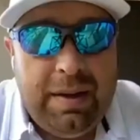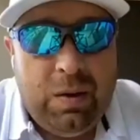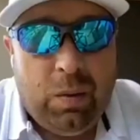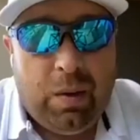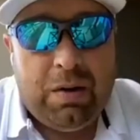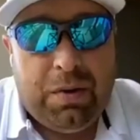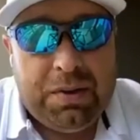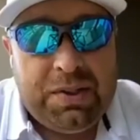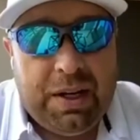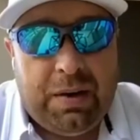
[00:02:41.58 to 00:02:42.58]
Wonderful.
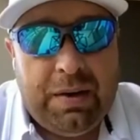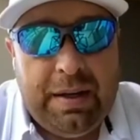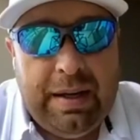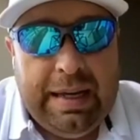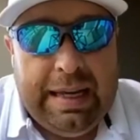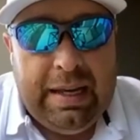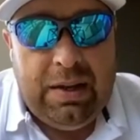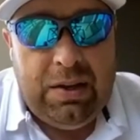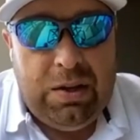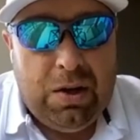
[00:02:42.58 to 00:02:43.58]
So
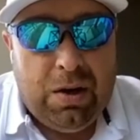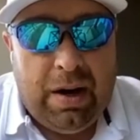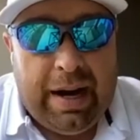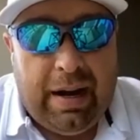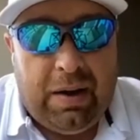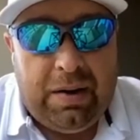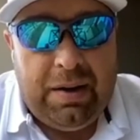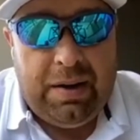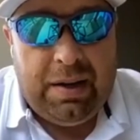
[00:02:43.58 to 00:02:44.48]
you're out,